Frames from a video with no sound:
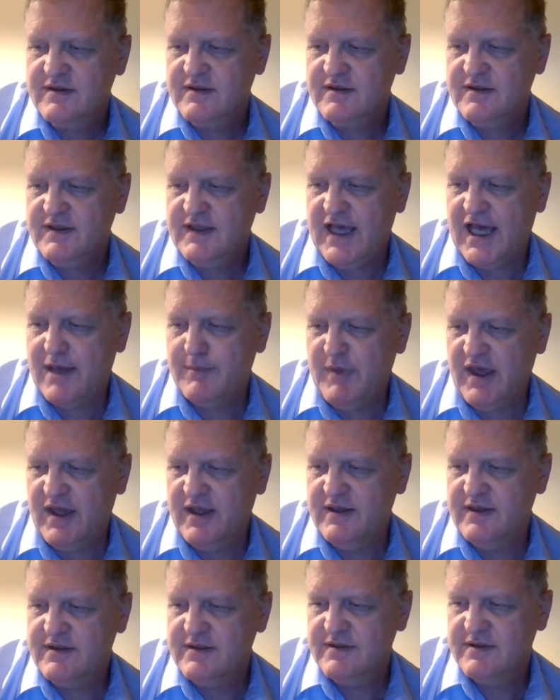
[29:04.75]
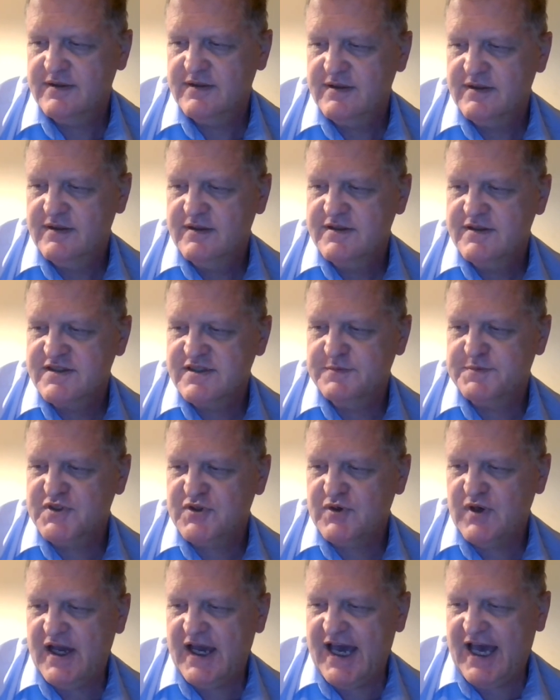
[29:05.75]
comment,
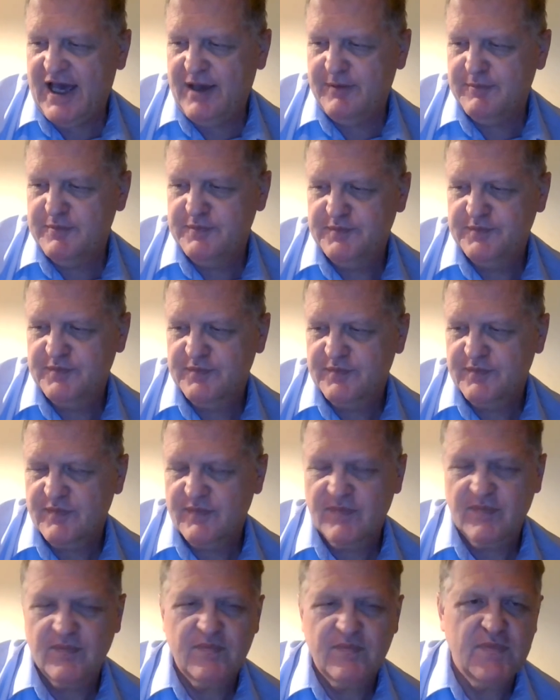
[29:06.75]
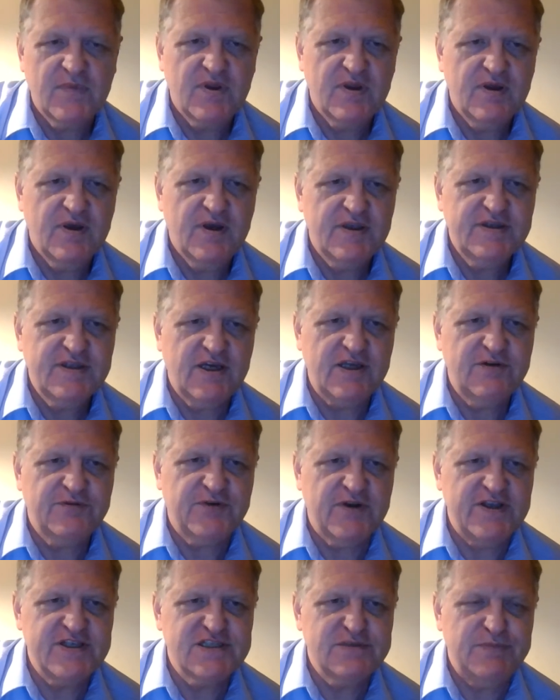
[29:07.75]
subscribe, tell your
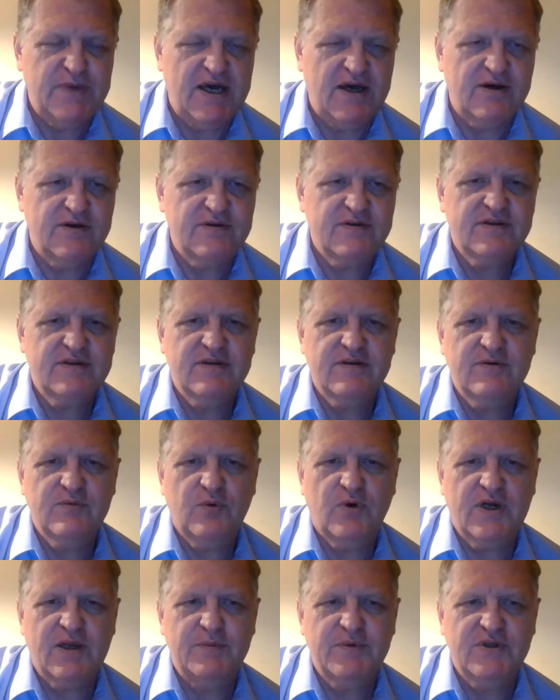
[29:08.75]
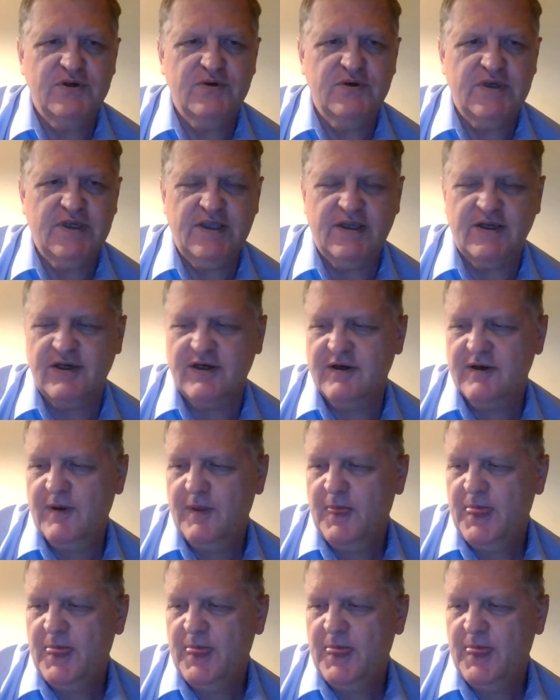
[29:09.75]
friends about what I'm doing here.